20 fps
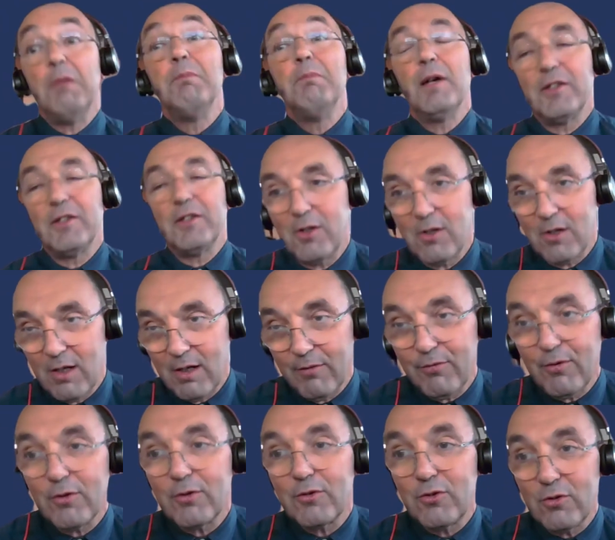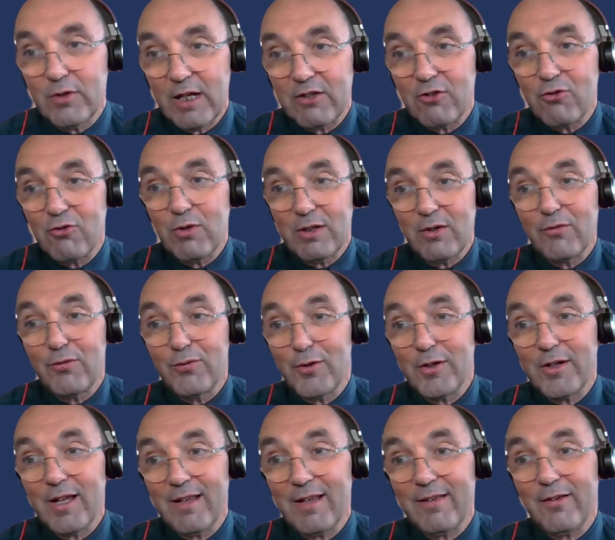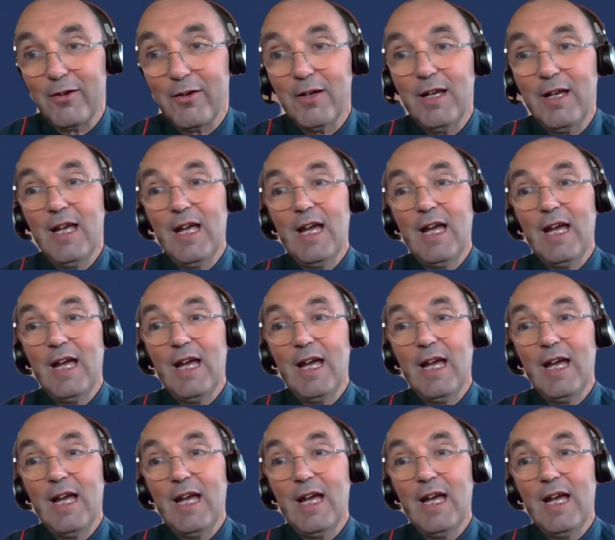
in particular for, to get treated for cancer